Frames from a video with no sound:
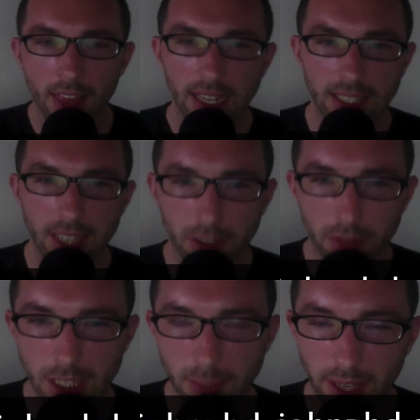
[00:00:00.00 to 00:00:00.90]
That's at
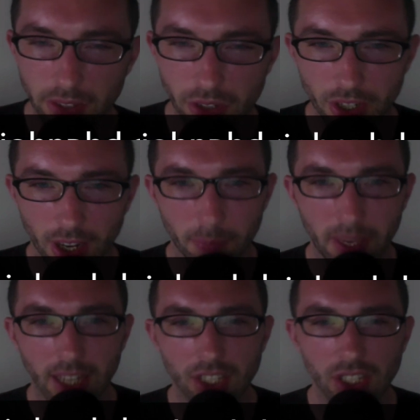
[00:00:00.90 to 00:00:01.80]

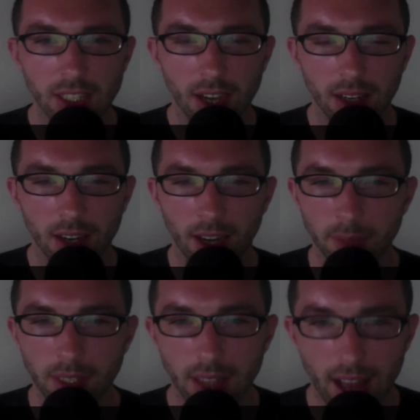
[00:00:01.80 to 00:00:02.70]

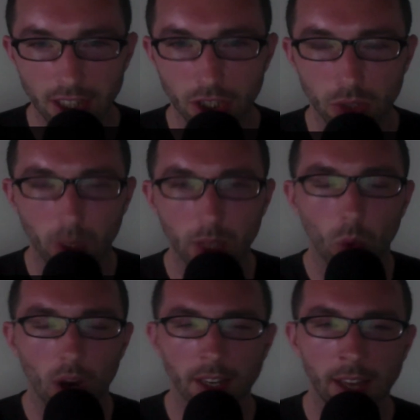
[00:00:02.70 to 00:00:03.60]
chrismasterjohnphd.com slash
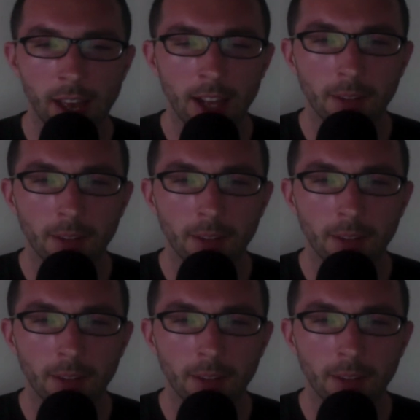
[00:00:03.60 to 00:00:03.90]
21.